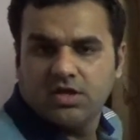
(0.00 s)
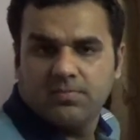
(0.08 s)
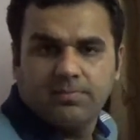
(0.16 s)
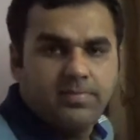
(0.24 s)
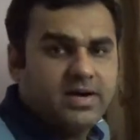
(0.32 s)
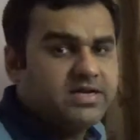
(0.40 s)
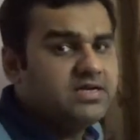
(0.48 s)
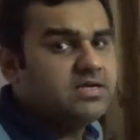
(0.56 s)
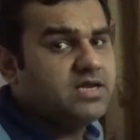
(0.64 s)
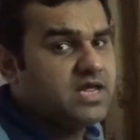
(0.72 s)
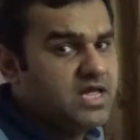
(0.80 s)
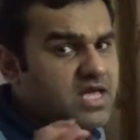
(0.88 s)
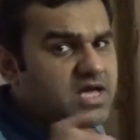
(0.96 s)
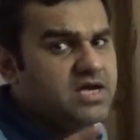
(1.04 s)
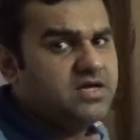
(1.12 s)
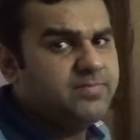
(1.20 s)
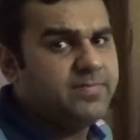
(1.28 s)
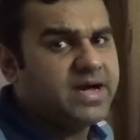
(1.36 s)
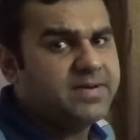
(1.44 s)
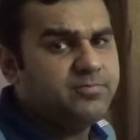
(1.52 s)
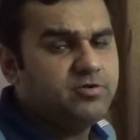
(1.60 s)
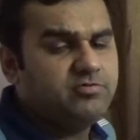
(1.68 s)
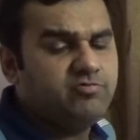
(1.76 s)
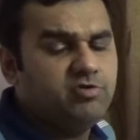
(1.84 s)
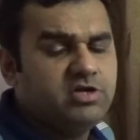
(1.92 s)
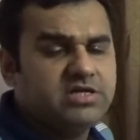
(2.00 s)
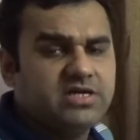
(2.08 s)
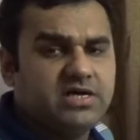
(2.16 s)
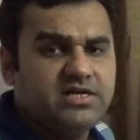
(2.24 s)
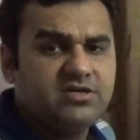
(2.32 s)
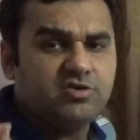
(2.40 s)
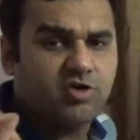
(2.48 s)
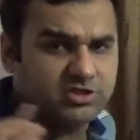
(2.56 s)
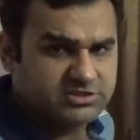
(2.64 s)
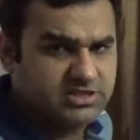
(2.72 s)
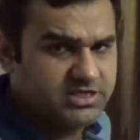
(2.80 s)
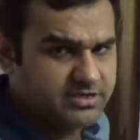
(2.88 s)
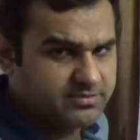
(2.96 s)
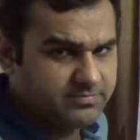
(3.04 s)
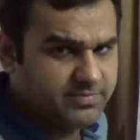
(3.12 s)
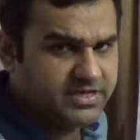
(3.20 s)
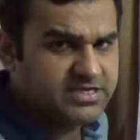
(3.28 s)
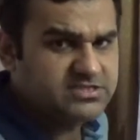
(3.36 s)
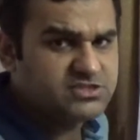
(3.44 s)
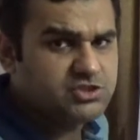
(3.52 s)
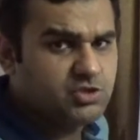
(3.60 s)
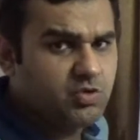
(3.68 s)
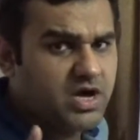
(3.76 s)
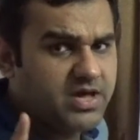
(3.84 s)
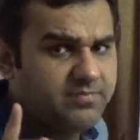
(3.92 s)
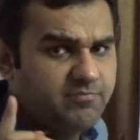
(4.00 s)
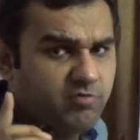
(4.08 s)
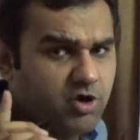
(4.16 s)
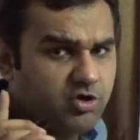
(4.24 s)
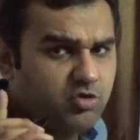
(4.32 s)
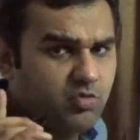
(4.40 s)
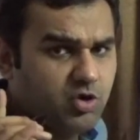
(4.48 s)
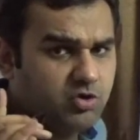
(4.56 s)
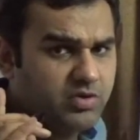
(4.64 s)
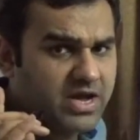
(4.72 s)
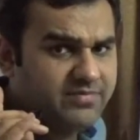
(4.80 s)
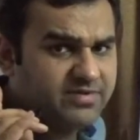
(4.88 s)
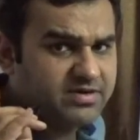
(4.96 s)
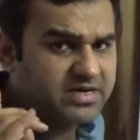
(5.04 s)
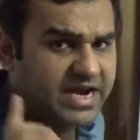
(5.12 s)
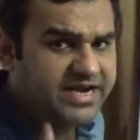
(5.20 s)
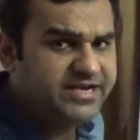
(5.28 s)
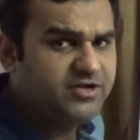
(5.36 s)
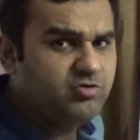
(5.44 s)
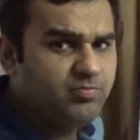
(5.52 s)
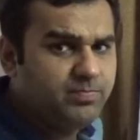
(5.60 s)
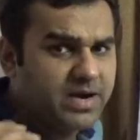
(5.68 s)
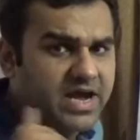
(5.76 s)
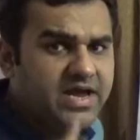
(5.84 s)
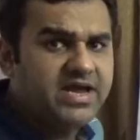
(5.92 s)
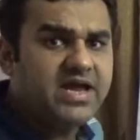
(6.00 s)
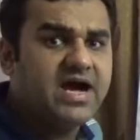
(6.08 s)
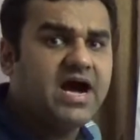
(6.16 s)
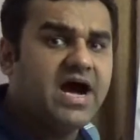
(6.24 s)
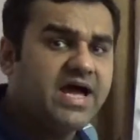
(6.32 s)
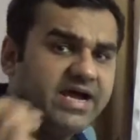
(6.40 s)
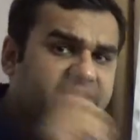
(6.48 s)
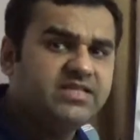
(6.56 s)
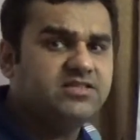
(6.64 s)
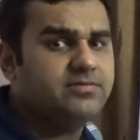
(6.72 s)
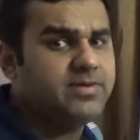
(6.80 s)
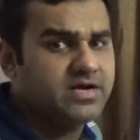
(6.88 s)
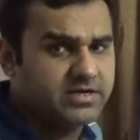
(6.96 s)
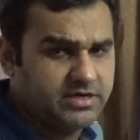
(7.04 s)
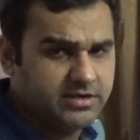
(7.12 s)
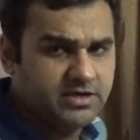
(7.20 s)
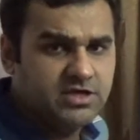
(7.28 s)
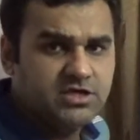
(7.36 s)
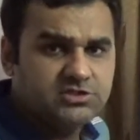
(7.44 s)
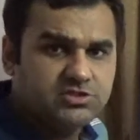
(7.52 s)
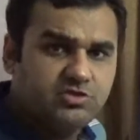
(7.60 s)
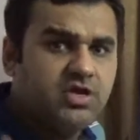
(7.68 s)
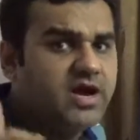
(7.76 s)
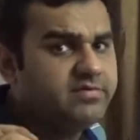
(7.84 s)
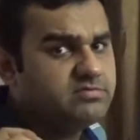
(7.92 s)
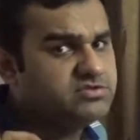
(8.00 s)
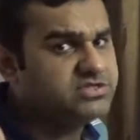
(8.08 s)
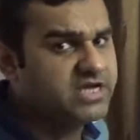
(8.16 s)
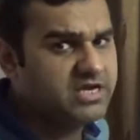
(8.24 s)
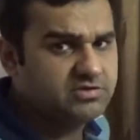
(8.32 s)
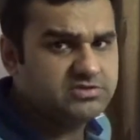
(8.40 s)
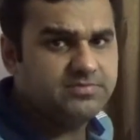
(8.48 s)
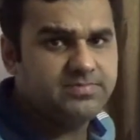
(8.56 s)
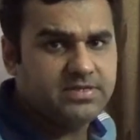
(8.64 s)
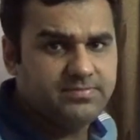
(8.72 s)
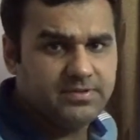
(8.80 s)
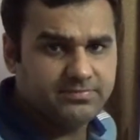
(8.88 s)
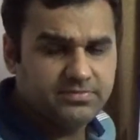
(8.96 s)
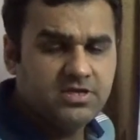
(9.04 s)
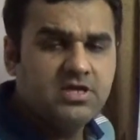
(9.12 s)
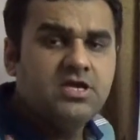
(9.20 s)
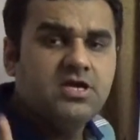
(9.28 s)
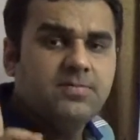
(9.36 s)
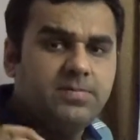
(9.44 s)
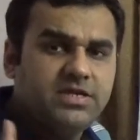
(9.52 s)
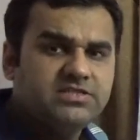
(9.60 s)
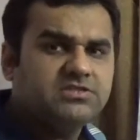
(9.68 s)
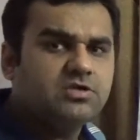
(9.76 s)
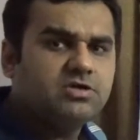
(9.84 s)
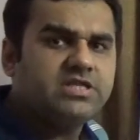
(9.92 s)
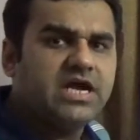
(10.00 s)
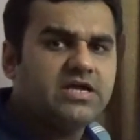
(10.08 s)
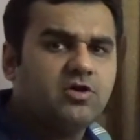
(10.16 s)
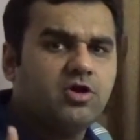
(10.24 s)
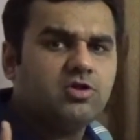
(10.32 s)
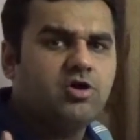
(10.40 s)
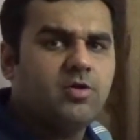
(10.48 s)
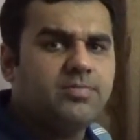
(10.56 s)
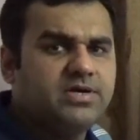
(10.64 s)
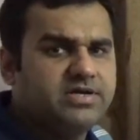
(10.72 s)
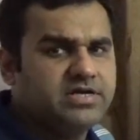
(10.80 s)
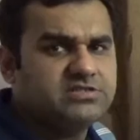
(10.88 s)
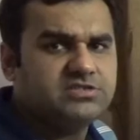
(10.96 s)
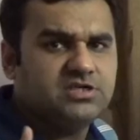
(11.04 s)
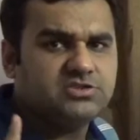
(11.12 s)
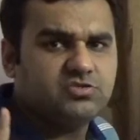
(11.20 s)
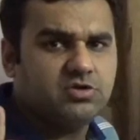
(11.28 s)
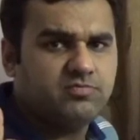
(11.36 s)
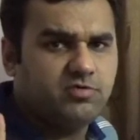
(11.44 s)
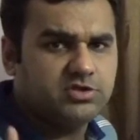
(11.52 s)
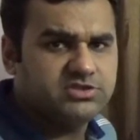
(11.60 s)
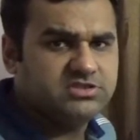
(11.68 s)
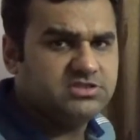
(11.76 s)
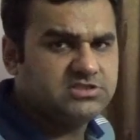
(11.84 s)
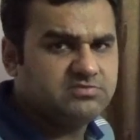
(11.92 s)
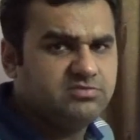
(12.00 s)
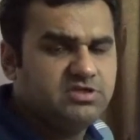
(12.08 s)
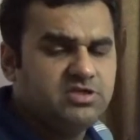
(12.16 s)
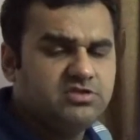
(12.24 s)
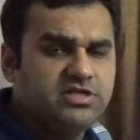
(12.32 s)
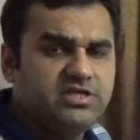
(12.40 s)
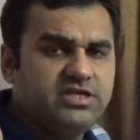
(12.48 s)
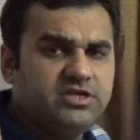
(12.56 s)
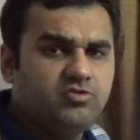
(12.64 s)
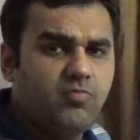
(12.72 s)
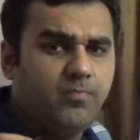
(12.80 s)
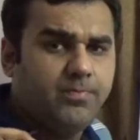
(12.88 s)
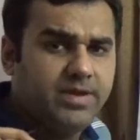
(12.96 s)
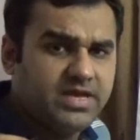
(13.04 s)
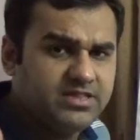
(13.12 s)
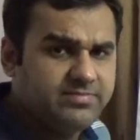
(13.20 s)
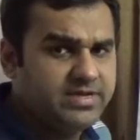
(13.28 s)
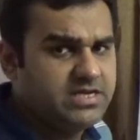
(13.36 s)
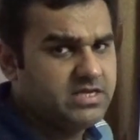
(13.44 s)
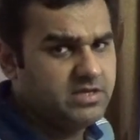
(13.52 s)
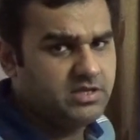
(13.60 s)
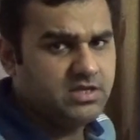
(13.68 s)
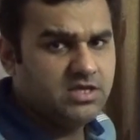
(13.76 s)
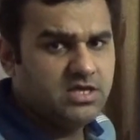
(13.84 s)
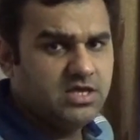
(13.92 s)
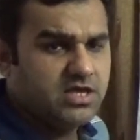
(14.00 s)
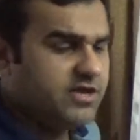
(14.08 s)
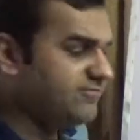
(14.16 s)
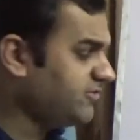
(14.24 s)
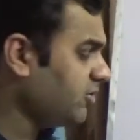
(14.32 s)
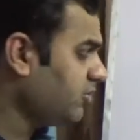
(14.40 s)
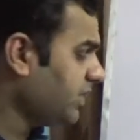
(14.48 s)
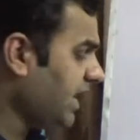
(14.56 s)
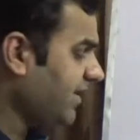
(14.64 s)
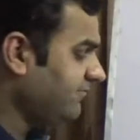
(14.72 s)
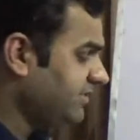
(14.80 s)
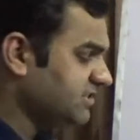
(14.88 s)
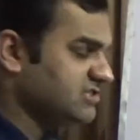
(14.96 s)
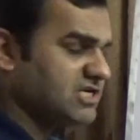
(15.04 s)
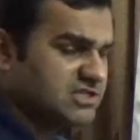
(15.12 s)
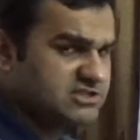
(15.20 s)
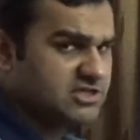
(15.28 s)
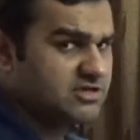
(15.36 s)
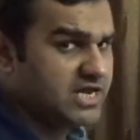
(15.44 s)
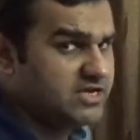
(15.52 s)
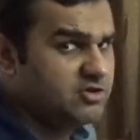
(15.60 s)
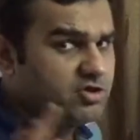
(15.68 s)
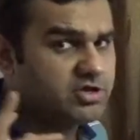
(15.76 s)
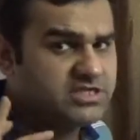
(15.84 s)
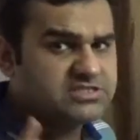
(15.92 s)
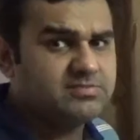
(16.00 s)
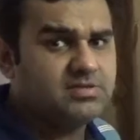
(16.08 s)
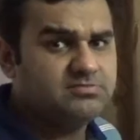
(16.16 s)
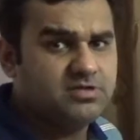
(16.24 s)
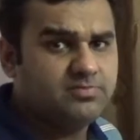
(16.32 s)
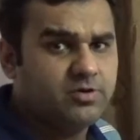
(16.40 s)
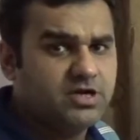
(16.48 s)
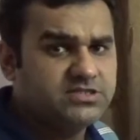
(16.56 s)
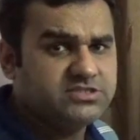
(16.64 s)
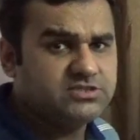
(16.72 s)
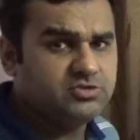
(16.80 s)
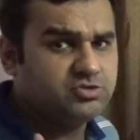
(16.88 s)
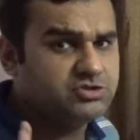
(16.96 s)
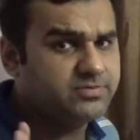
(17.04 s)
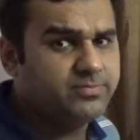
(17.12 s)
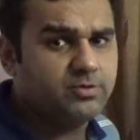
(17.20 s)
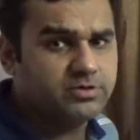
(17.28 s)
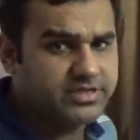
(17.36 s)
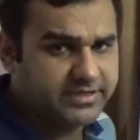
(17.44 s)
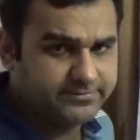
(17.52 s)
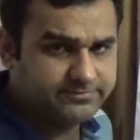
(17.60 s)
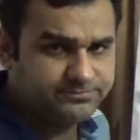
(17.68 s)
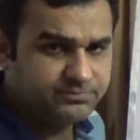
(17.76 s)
But here buy put will turn costlier because you want to have a right to buy higher than the market, so you have to shell out the premium. Please note that all corporate treasurers who are watching this video, they need to pay the money if they're going to have this structure, and your risk management policy should support that.